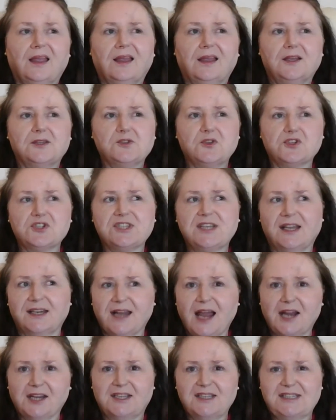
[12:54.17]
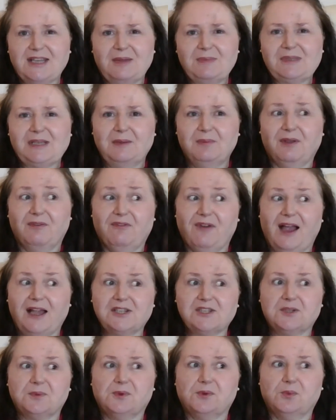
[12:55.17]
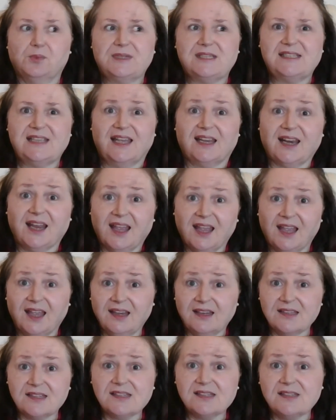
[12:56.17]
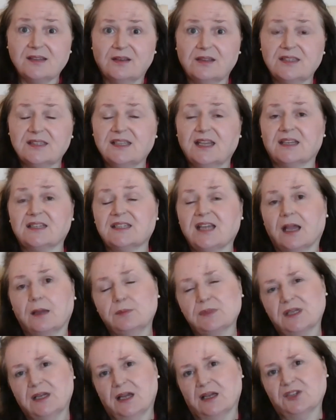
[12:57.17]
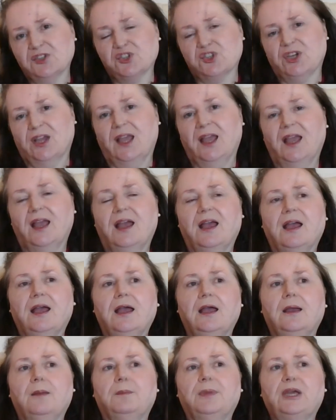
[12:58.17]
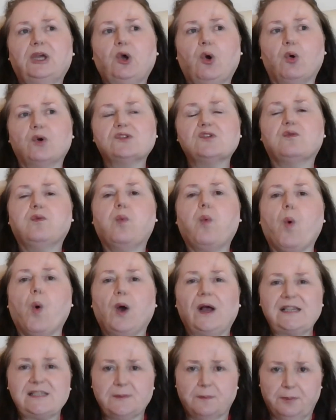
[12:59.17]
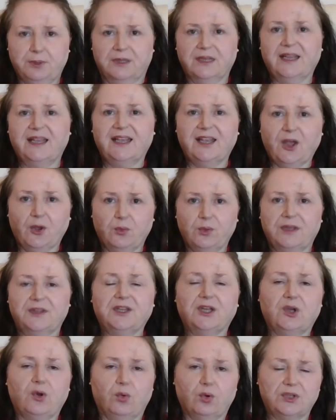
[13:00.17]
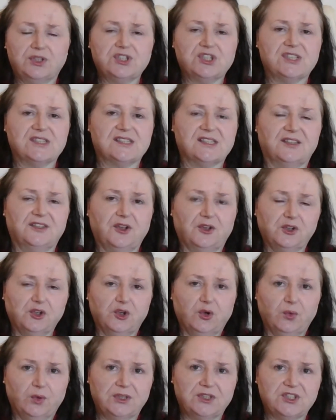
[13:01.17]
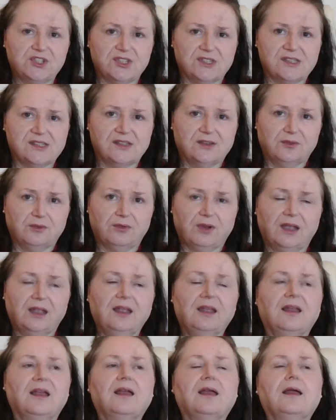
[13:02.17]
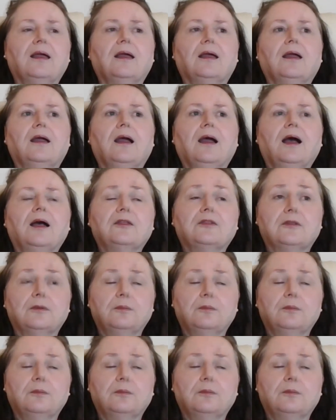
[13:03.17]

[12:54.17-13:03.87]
So there's certain archetypes can be fashionable with certain eras and certain times in history because of what is playing out in the conscious and unconscious, right? At the